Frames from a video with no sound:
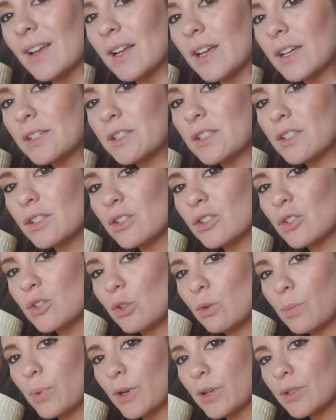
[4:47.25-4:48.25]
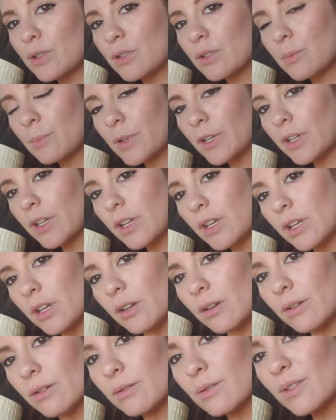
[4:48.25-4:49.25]
It's super, super
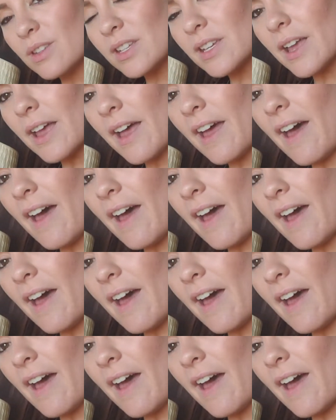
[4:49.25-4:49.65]
cute.